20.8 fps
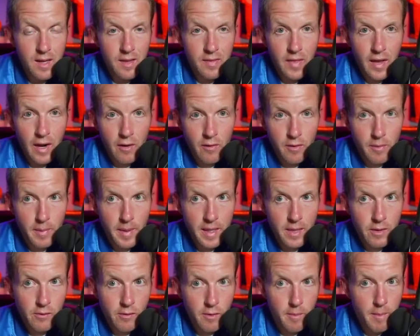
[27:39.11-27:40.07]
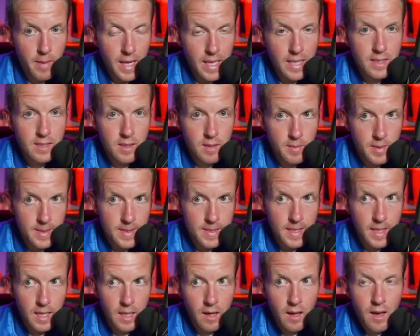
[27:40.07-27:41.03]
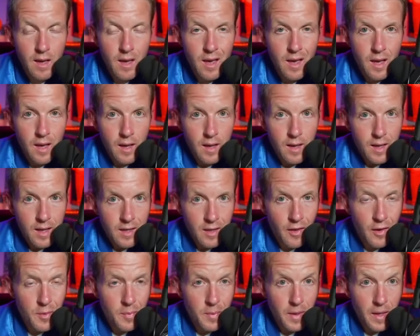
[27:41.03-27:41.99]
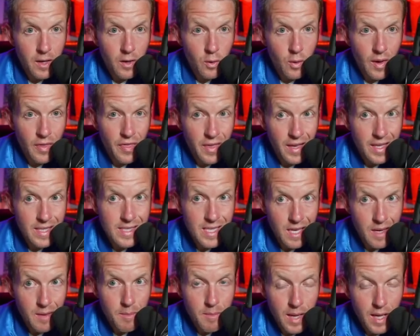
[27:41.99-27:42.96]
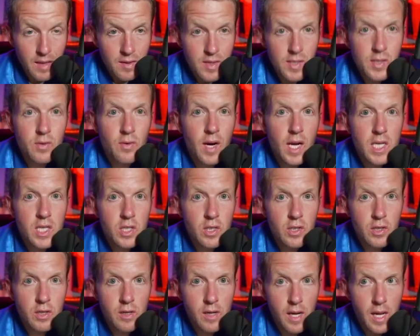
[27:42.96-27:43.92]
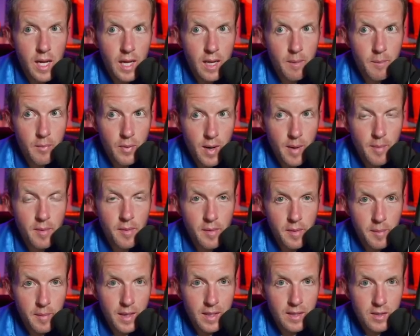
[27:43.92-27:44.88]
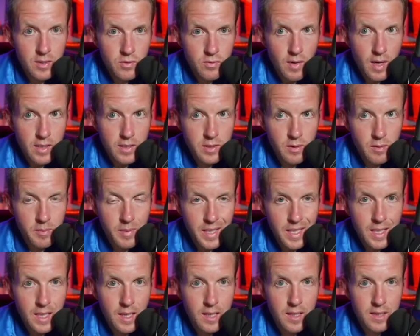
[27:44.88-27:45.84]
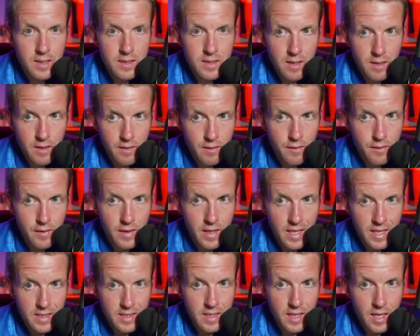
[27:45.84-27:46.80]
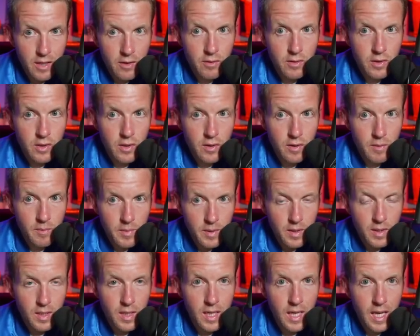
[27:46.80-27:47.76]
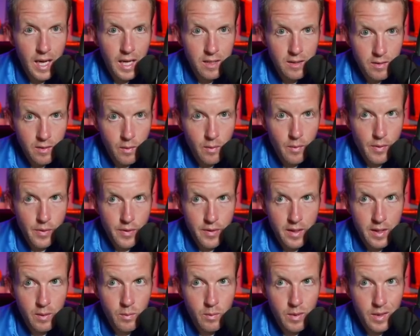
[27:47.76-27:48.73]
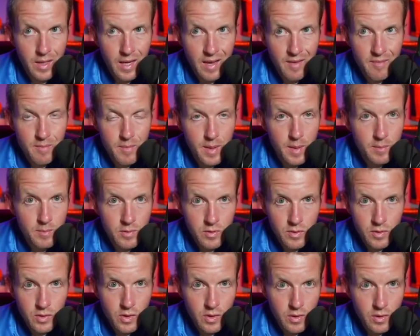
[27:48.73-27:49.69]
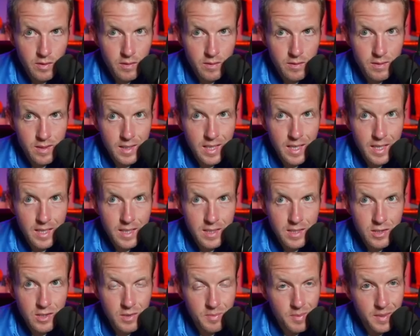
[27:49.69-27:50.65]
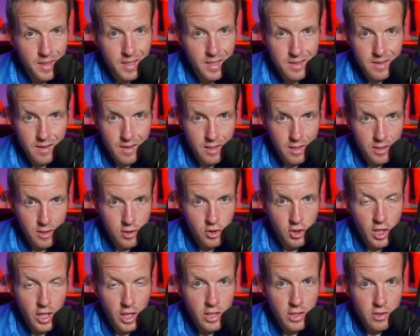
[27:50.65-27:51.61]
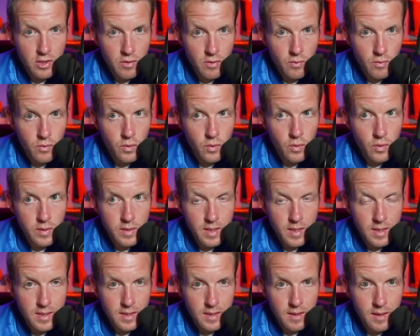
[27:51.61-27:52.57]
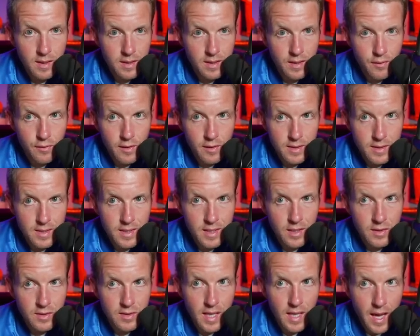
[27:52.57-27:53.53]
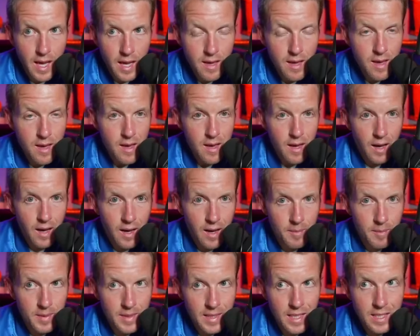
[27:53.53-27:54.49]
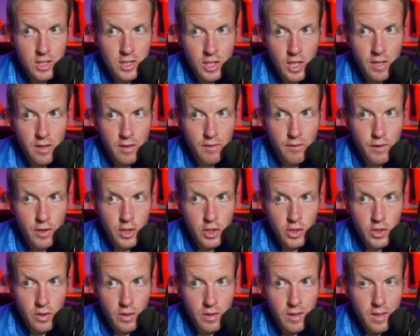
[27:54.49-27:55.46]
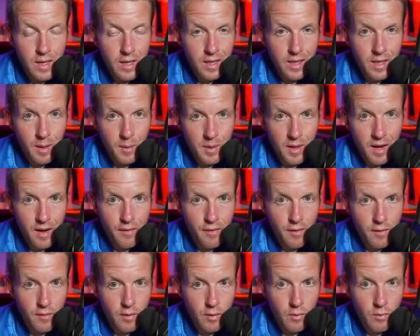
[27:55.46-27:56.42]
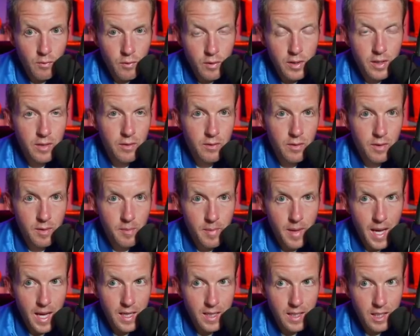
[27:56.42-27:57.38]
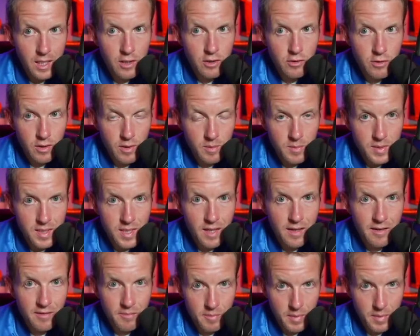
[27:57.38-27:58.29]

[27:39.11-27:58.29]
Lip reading: That remains to be seen. Another player who I think is going to make this roster and probably make this roster because of his kick return ability. I don't think we're going to have Mims return kicks just because of the change in the rules. It's a different skill set, but that's Jalen Virgil coming off of a really, really bad knee injury himself.